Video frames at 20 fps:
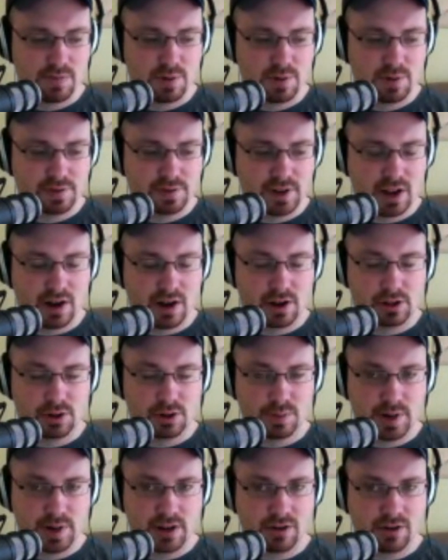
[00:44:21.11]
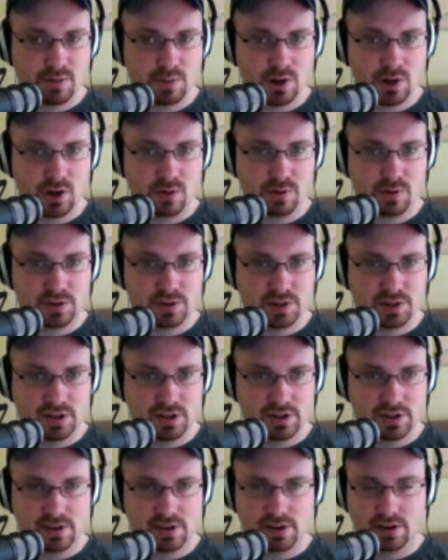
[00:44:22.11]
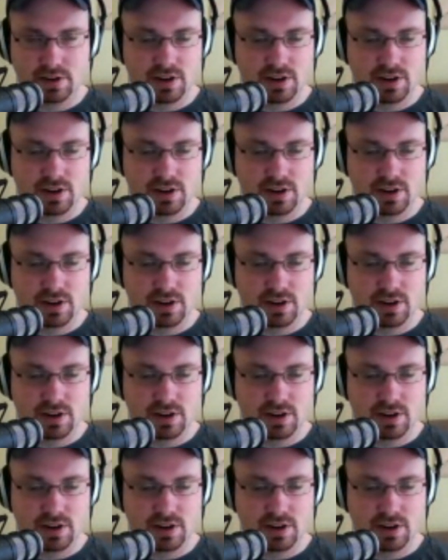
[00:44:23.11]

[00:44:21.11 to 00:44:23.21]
we moved out Illuminate Remote, which